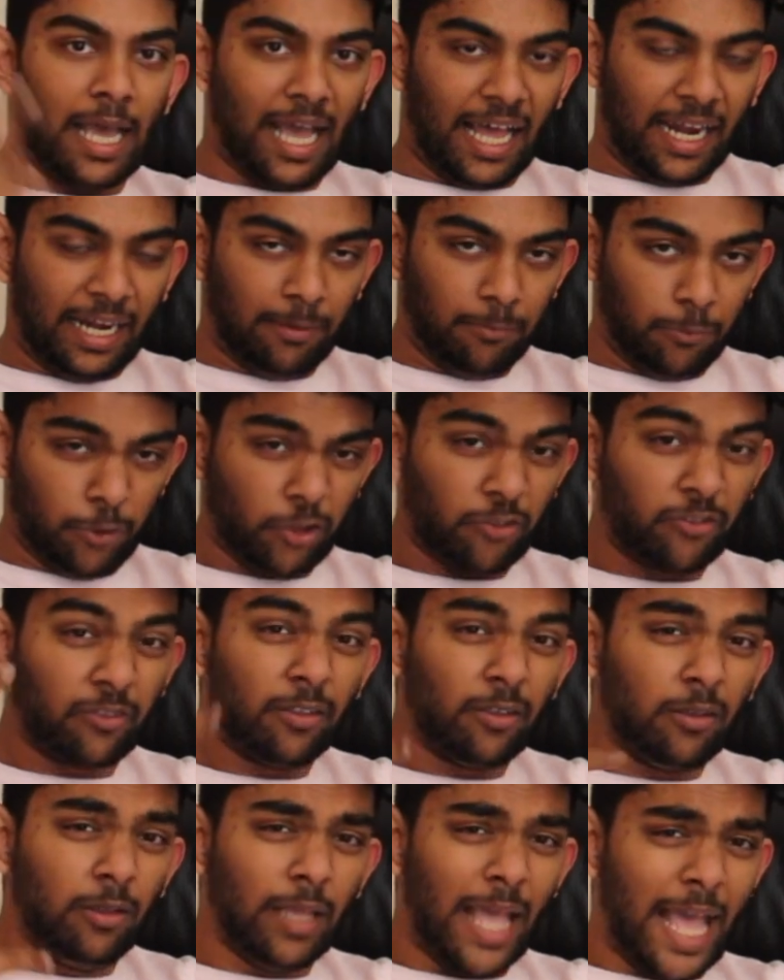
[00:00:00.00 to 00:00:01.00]
and I'm
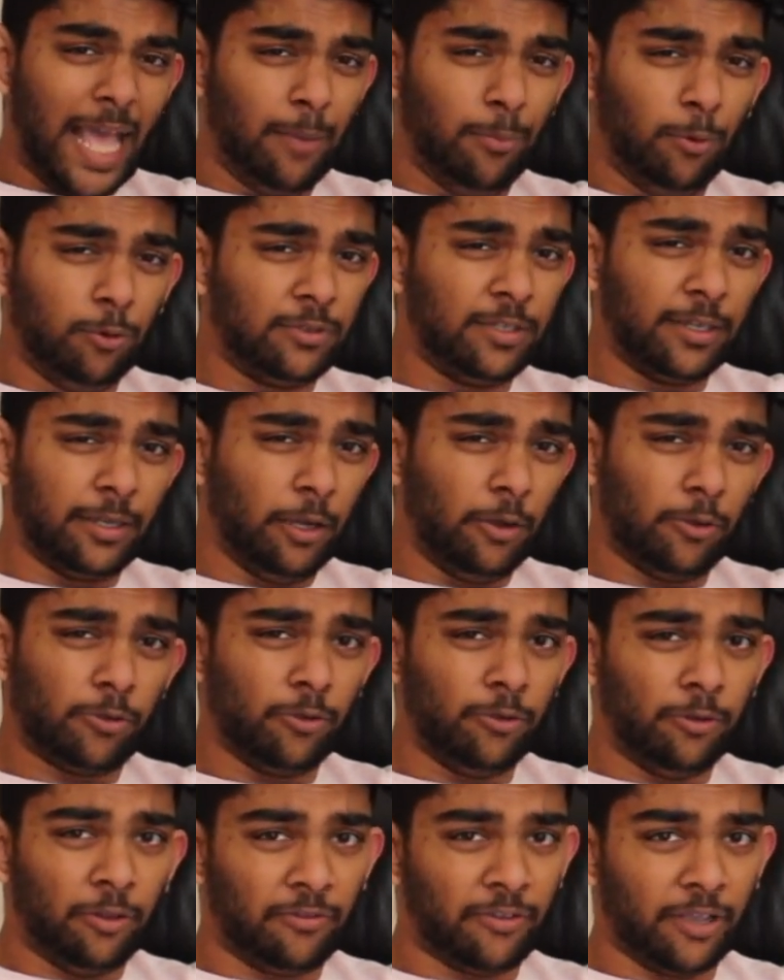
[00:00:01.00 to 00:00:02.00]
just able to go
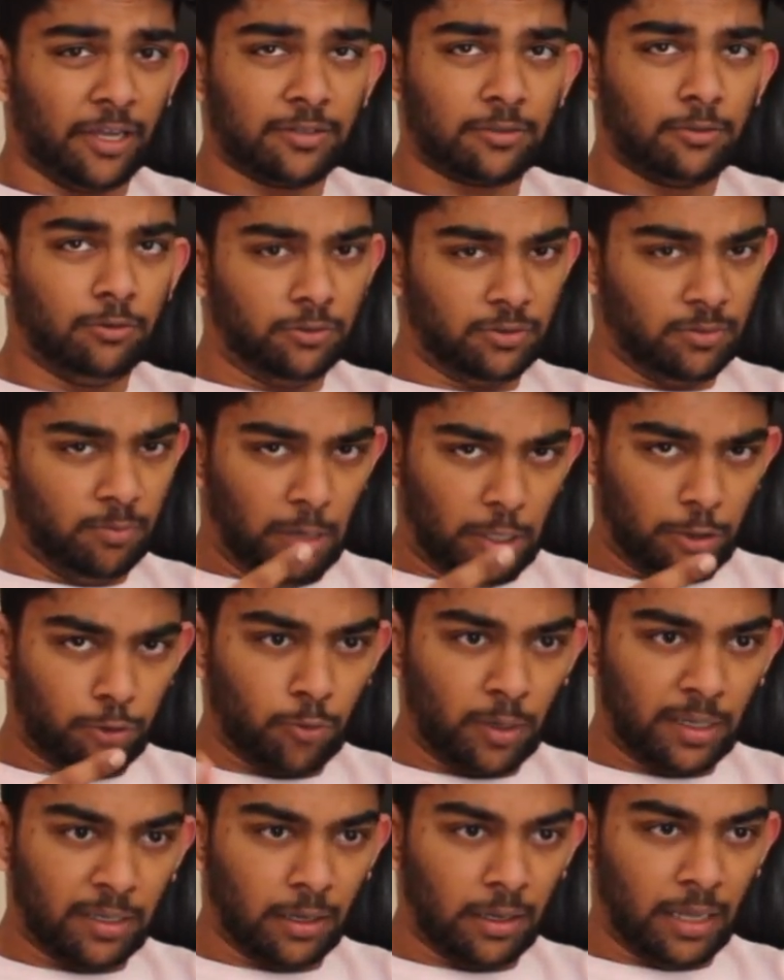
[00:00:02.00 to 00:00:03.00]
through those articles much
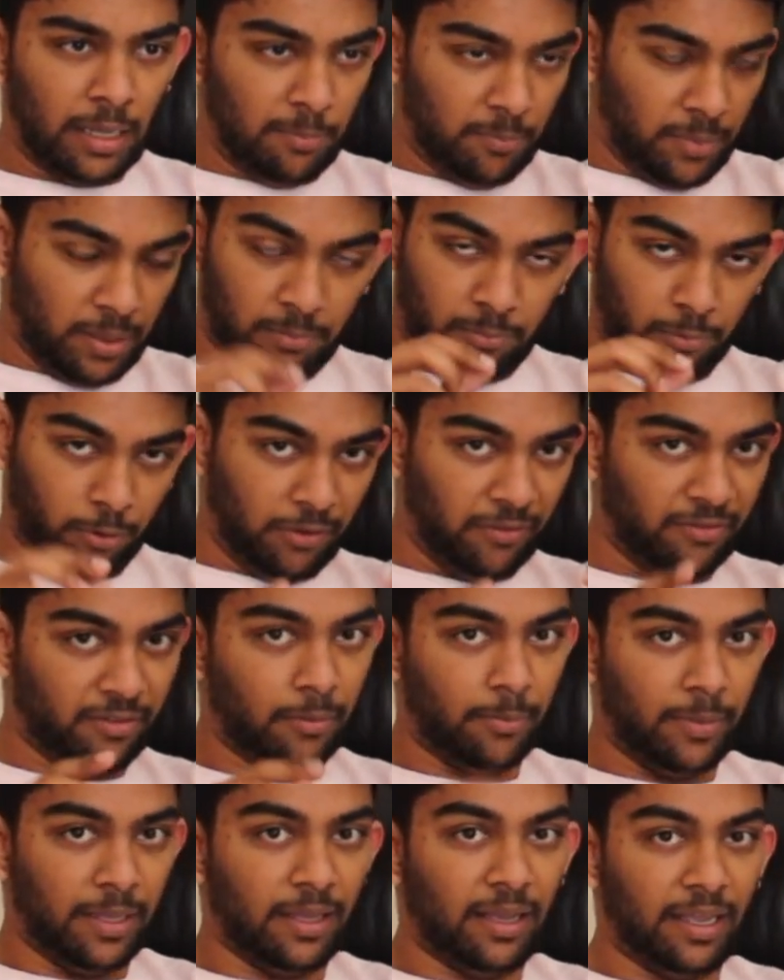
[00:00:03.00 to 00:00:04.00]
quicker and pinpoints
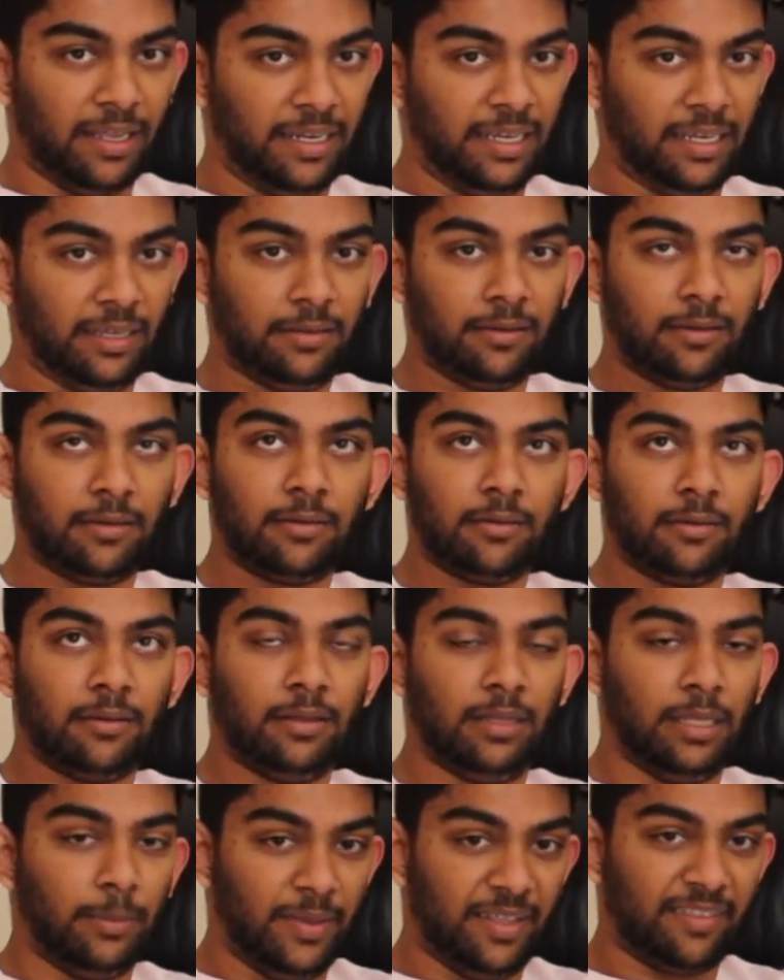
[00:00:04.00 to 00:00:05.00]
the bits
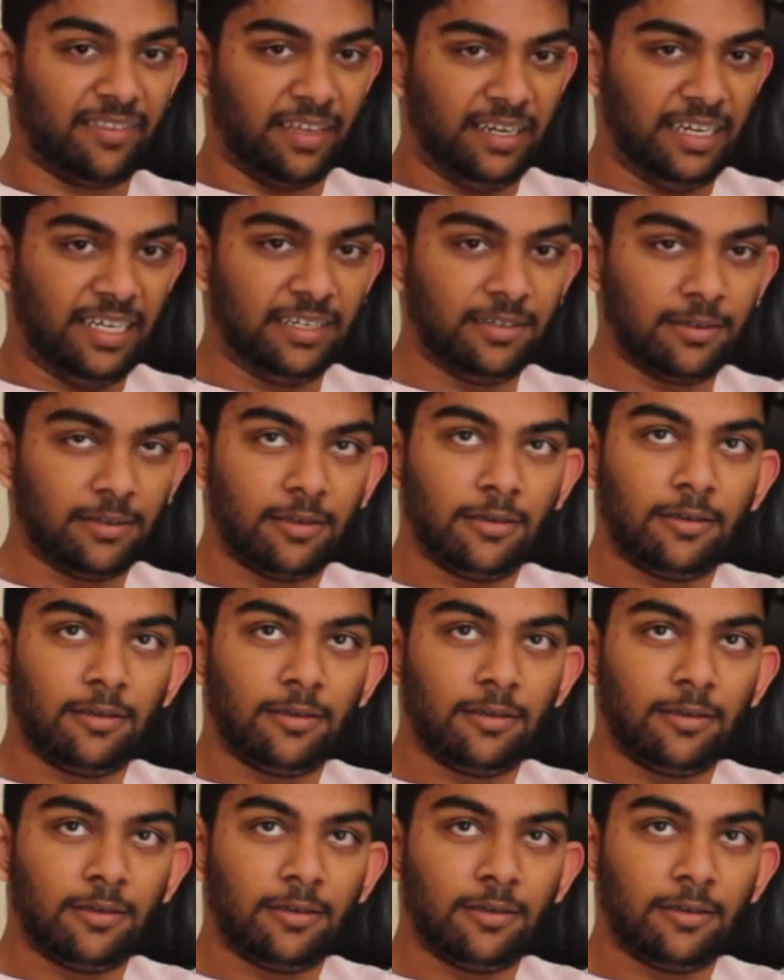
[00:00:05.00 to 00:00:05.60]
I need.